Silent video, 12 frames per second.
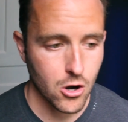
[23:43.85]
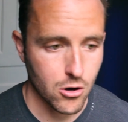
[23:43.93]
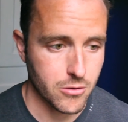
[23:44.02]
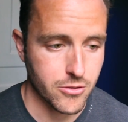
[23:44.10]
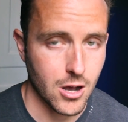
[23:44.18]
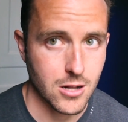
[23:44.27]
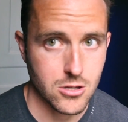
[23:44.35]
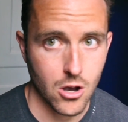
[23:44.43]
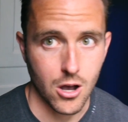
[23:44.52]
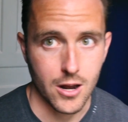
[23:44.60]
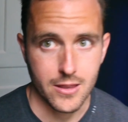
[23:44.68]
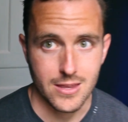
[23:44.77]
her thoughts
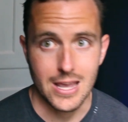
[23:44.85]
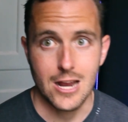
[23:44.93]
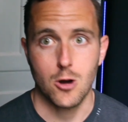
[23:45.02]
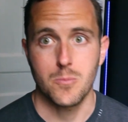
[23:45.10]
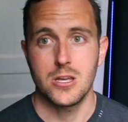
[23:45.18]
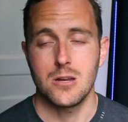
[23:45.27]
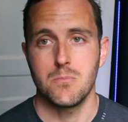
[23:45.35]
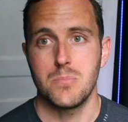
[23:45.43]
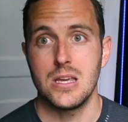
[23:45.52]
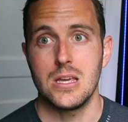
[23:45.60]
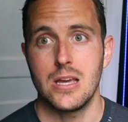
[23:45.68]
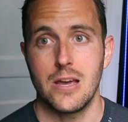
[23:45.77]
on the
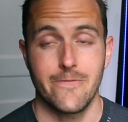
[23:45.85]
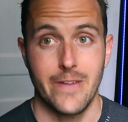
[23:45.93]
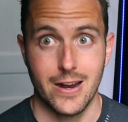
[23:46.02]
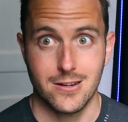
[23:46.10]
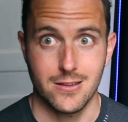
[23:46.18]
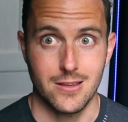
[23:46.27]
Airbnb effect